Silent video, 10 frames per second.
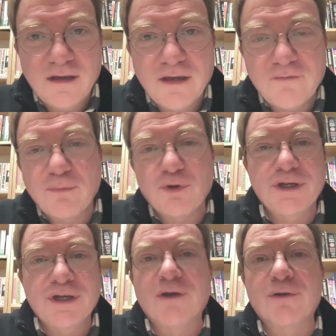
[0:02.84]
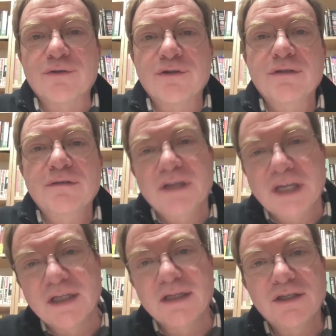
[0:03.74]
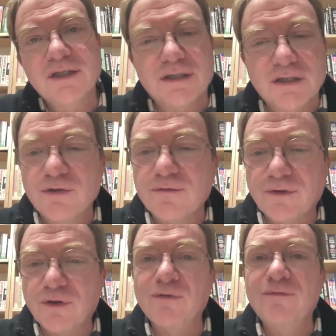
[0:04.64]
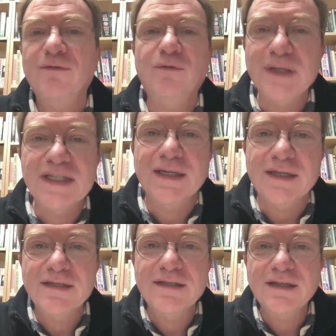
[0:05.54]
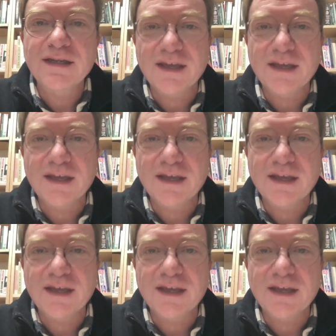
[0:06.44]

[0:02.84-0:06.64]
Everybody knows English is useful for business,